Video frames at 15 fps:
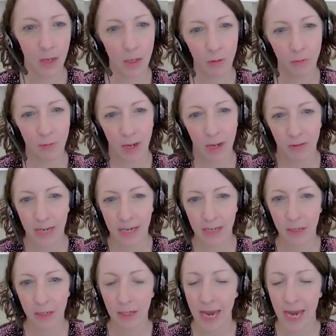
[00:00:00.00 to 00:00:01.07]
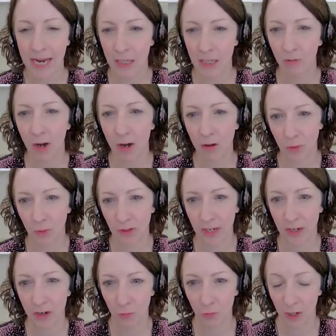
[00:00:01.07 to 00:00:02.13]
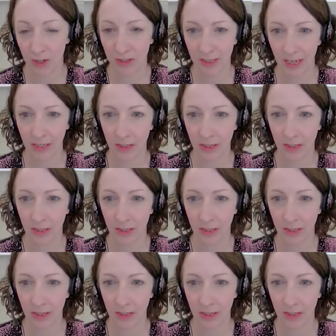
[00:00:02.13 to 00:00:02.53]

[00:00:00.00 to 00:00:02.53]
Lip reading: And around 80 to 85% of breast